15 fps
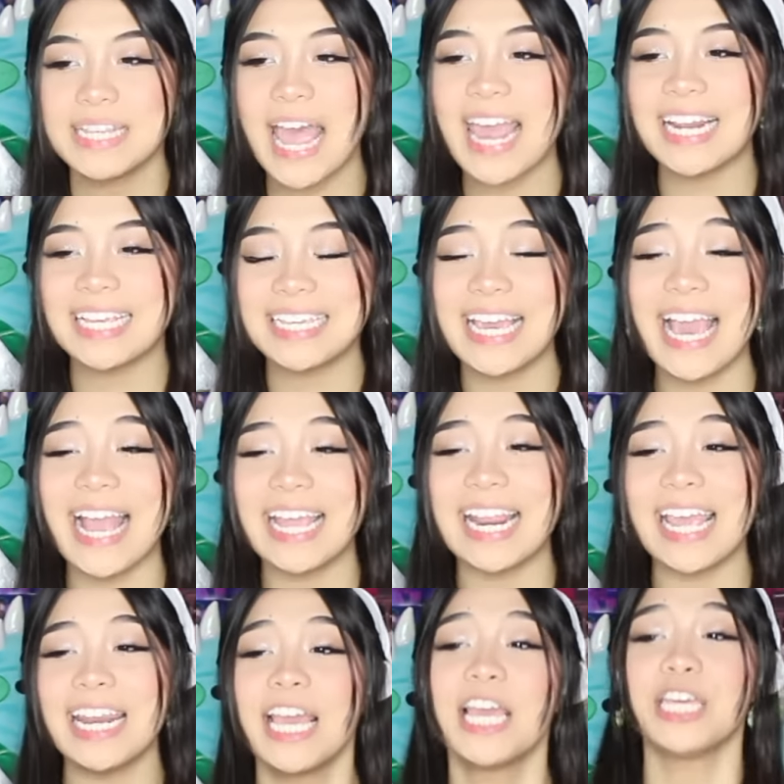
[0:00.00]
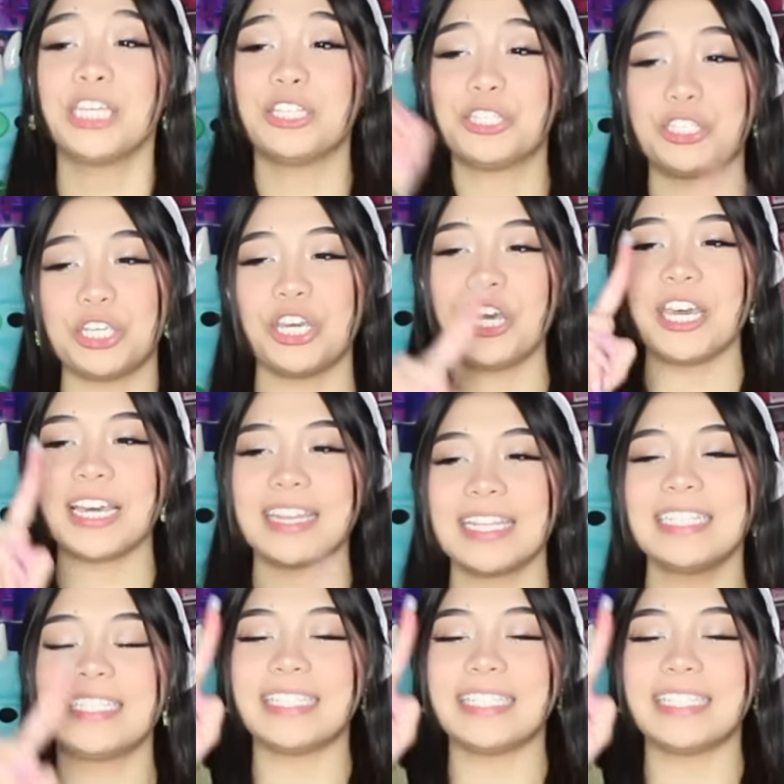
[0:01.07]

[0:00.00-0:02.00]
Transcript: dedicated, you took the